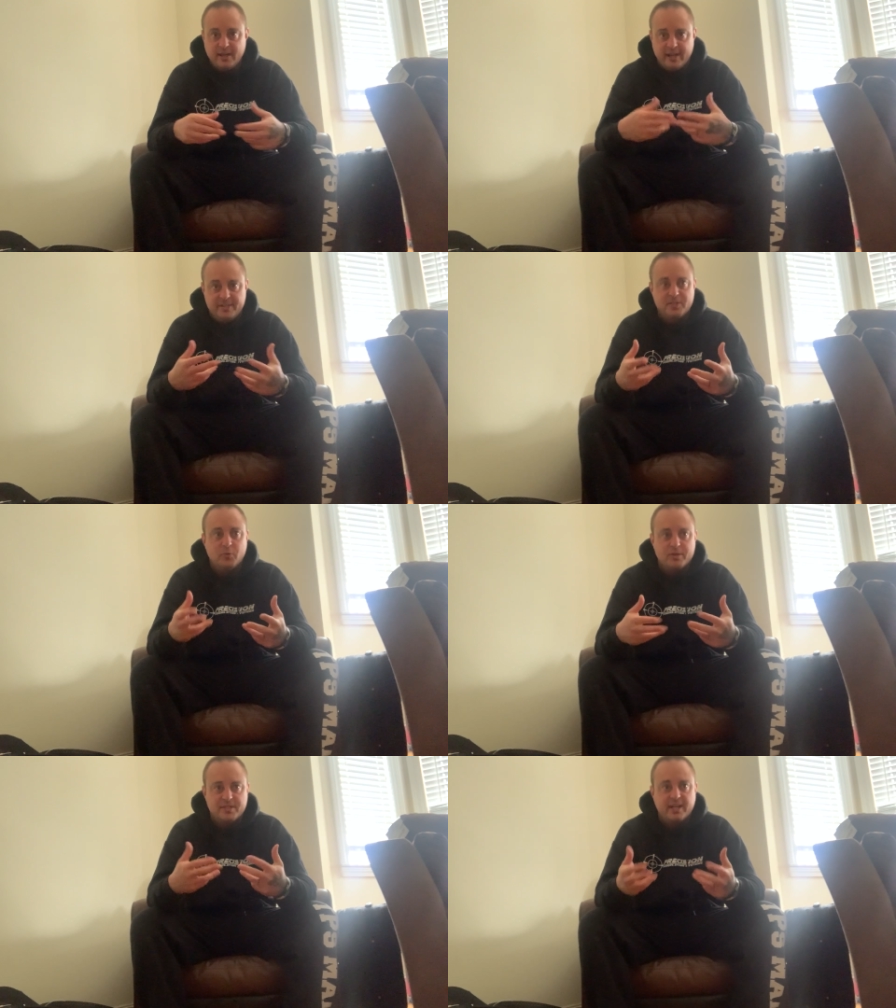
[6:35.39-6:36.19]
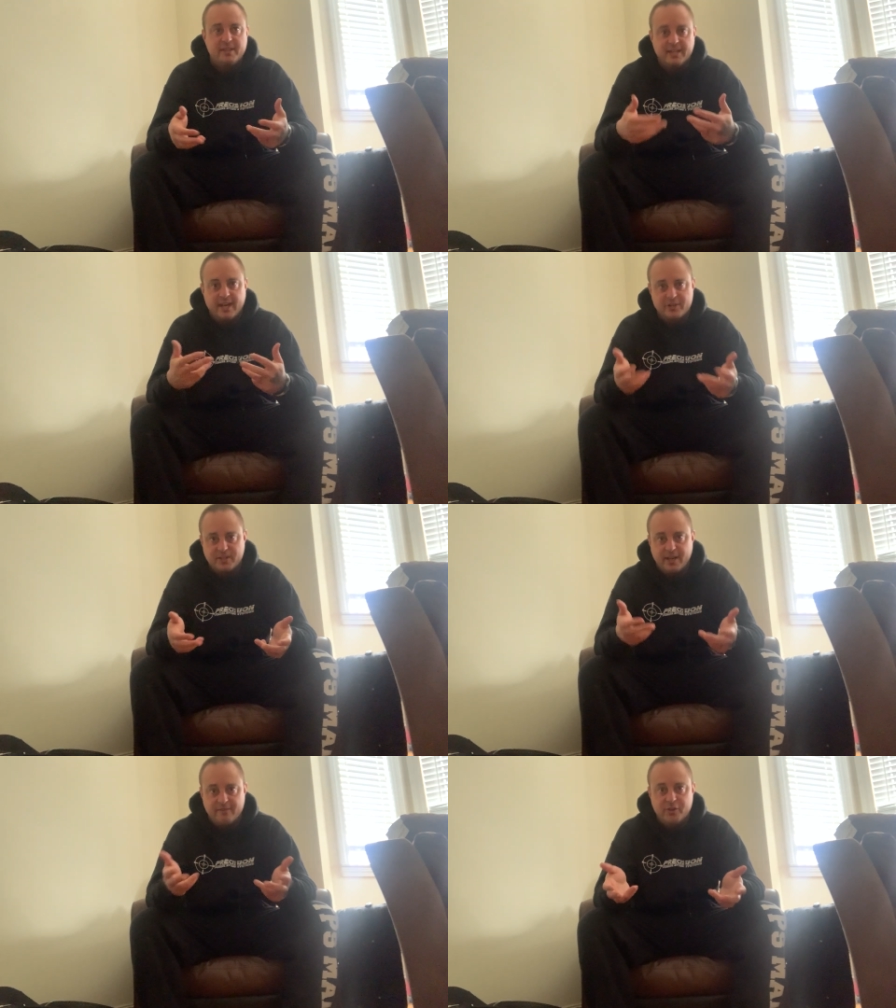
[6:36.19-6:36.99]
And these are the ones that I think
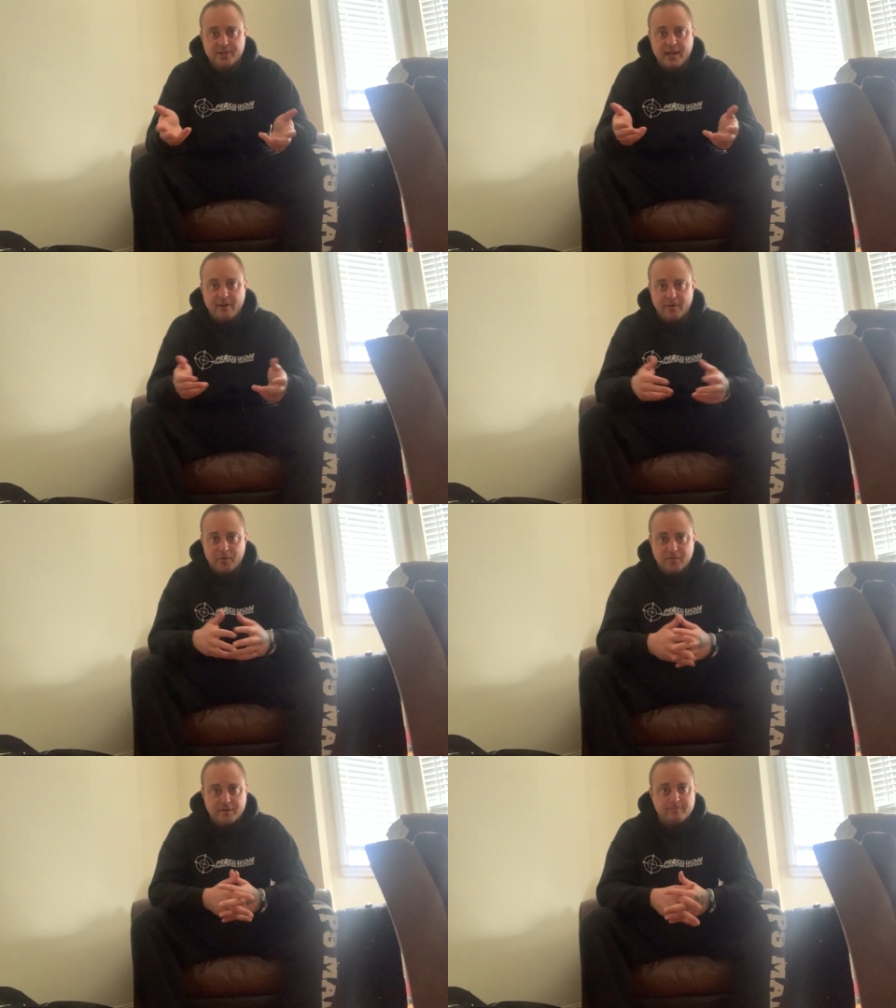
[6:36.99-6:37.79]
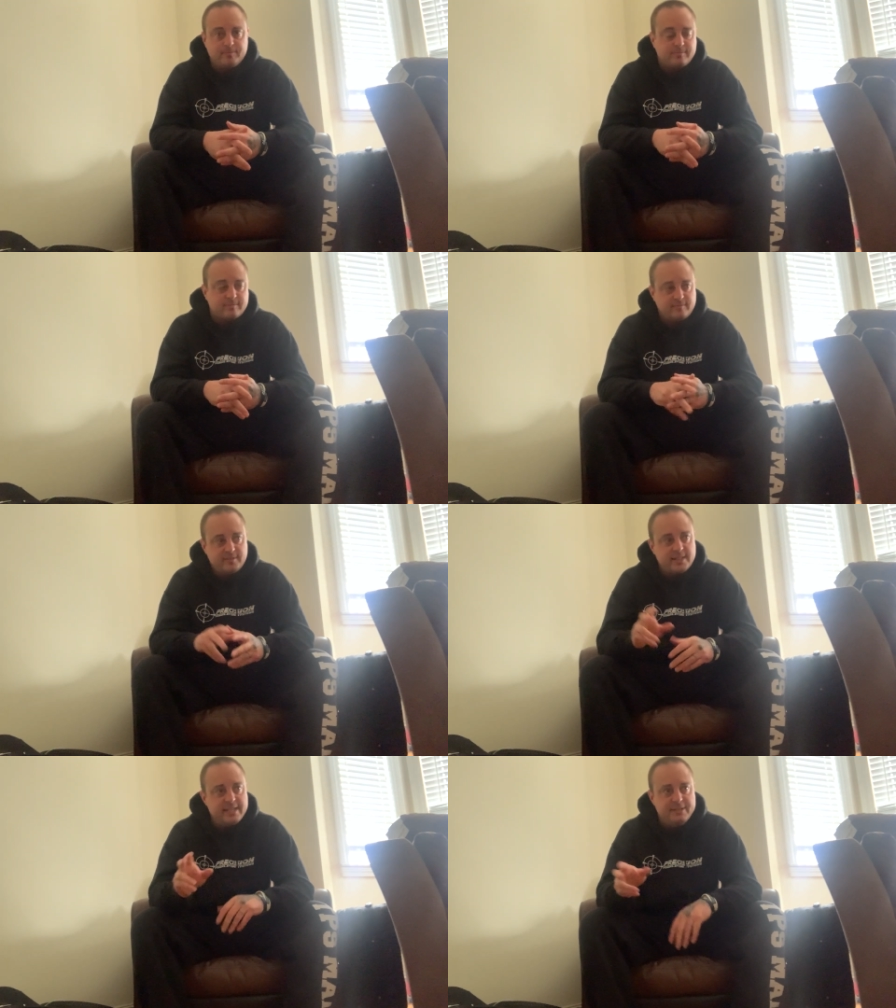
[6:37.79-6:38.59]
actually have good carryover
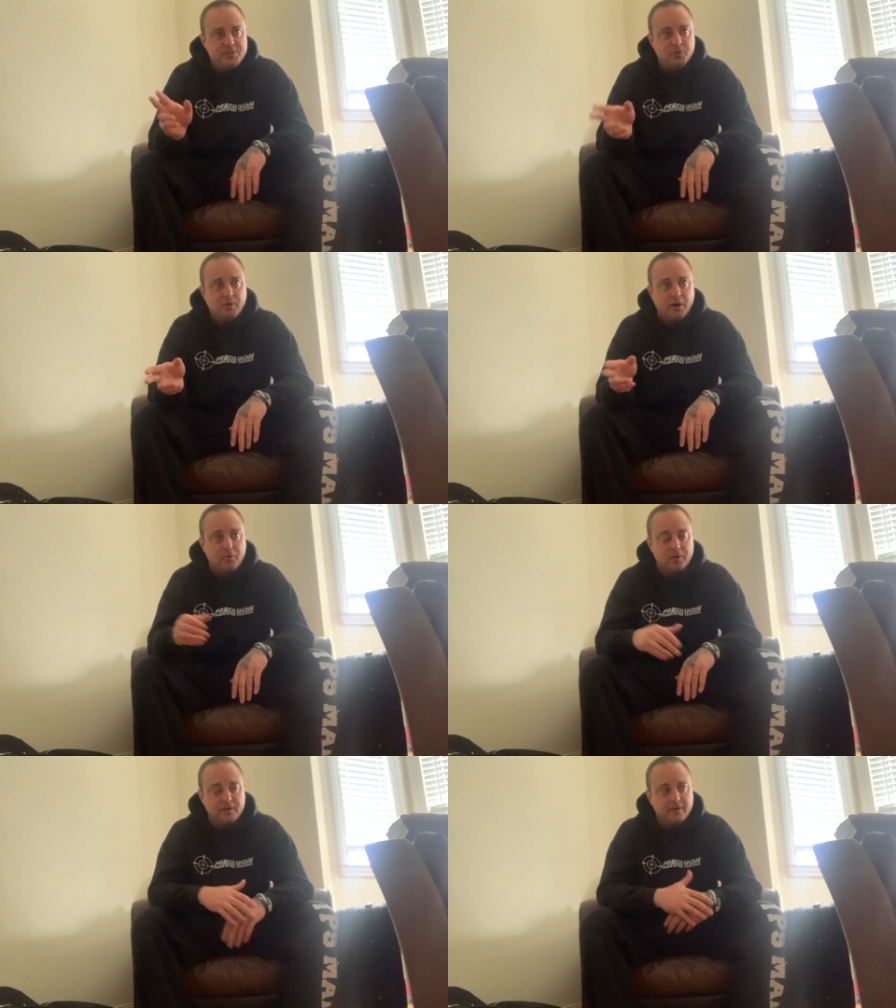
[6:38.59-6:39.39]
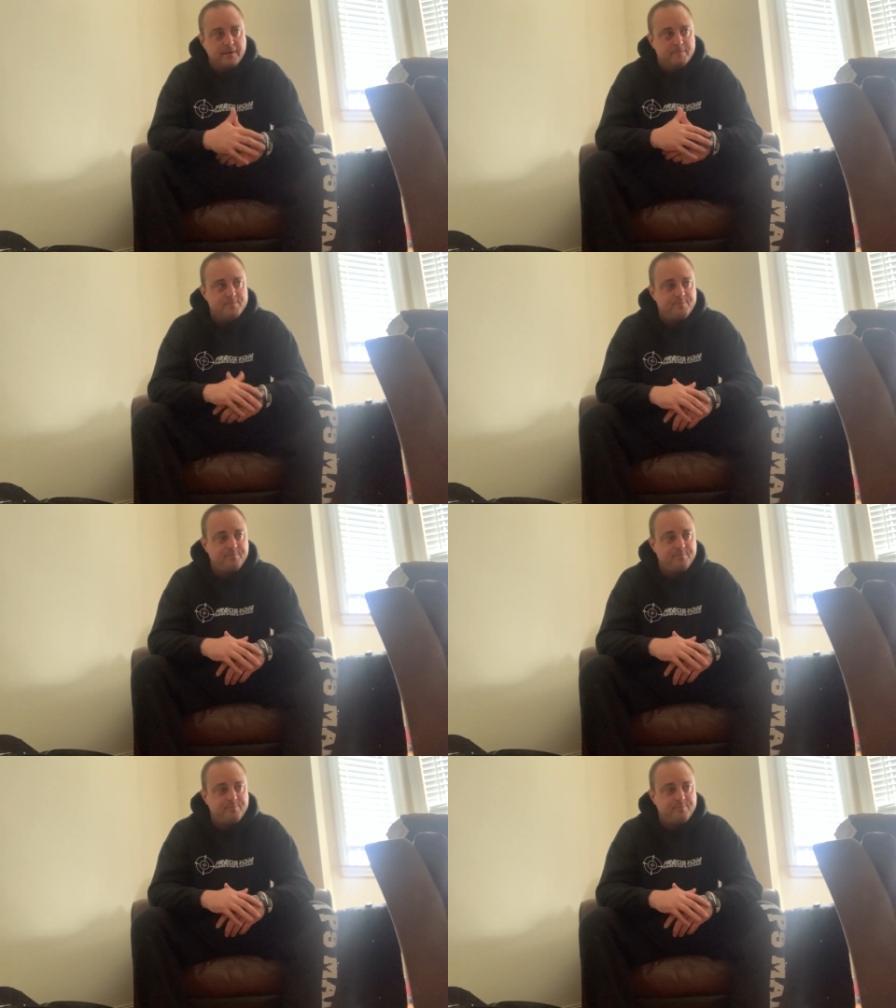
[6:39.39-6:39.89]
into our